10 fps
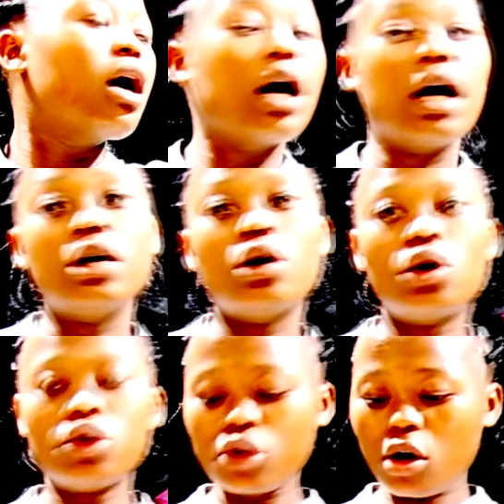can
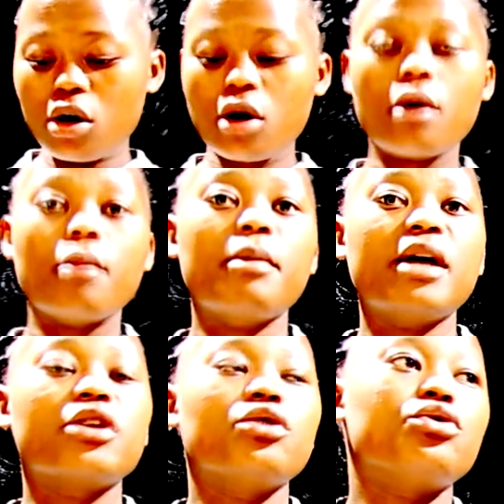also
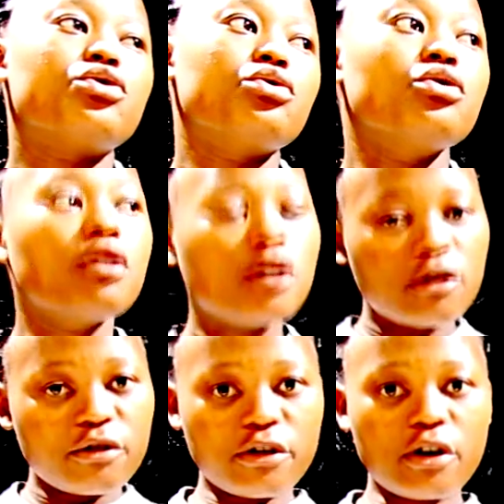make you to
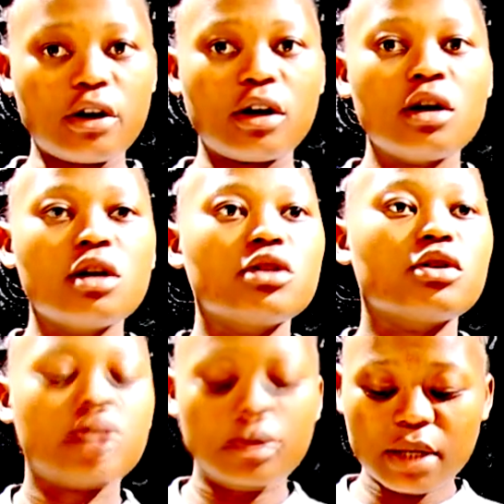fall.
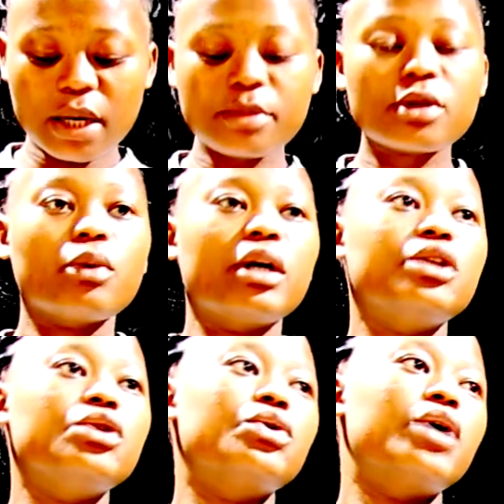So sometimes
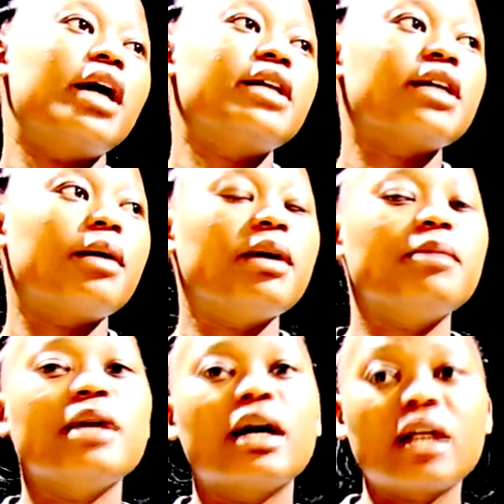when you enter
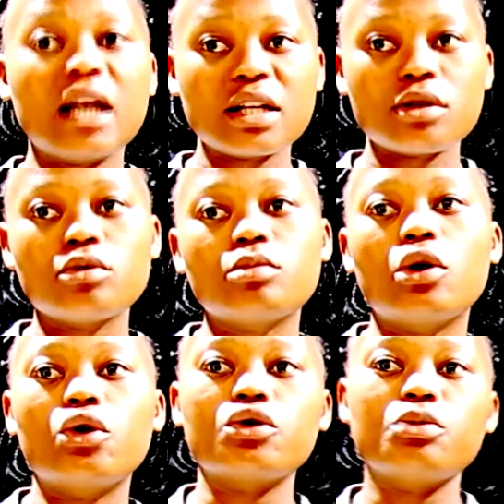maybe a
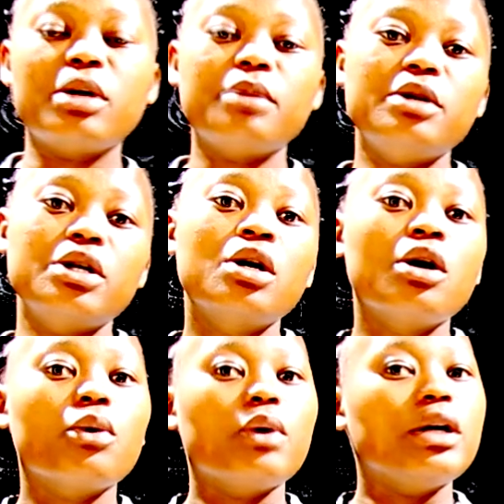classroom, or maybe
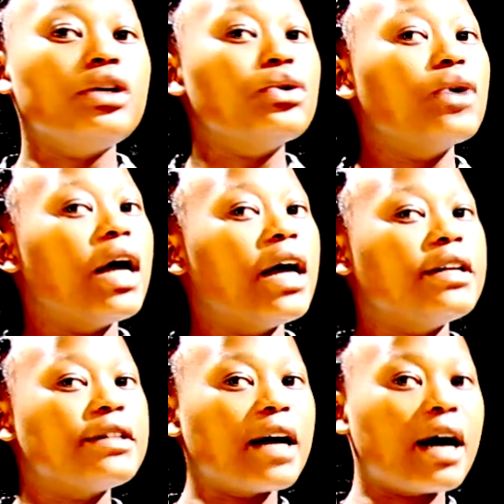when you
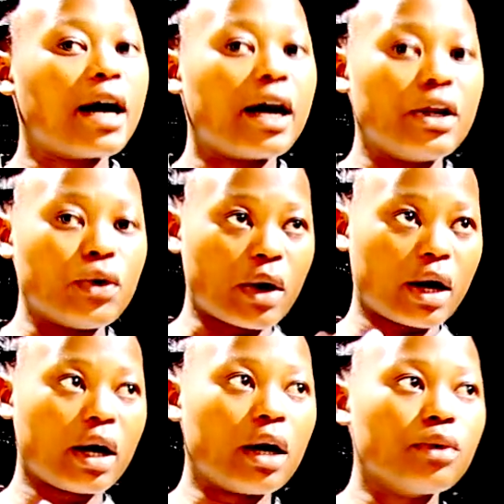enter your
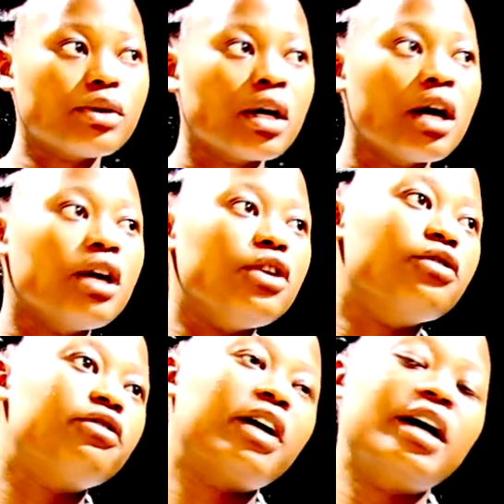house,
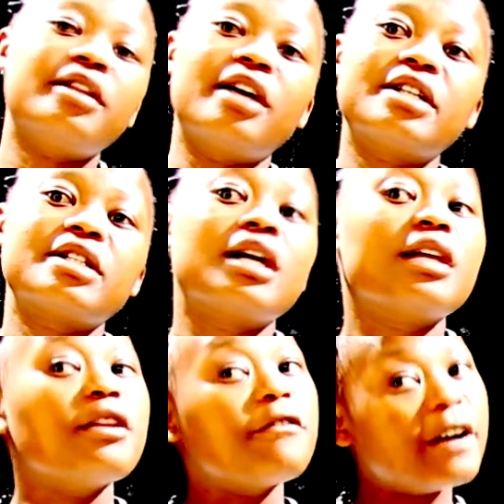you find that
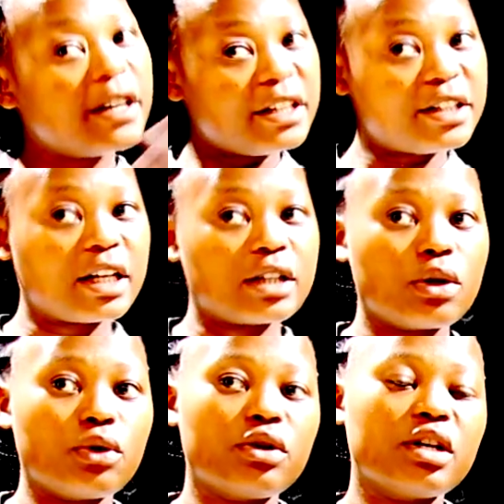the furniture
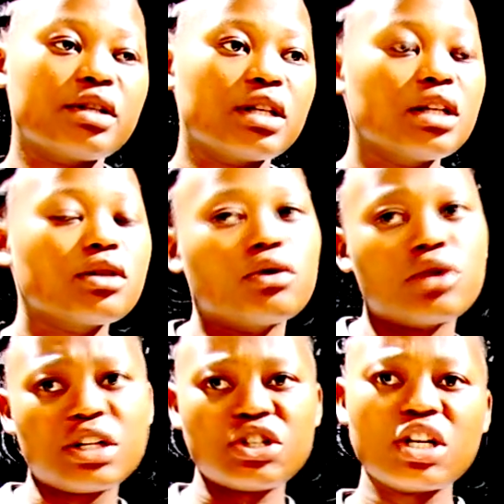or the seats or
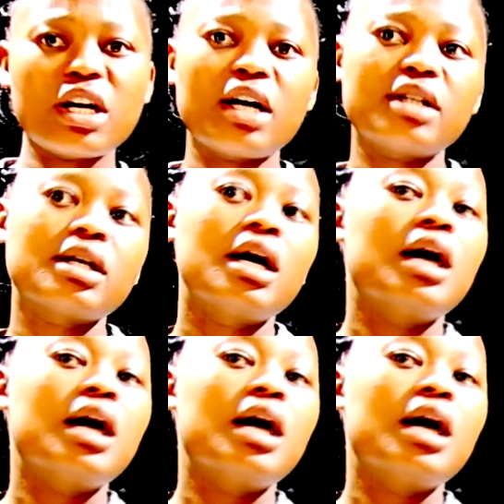the chairs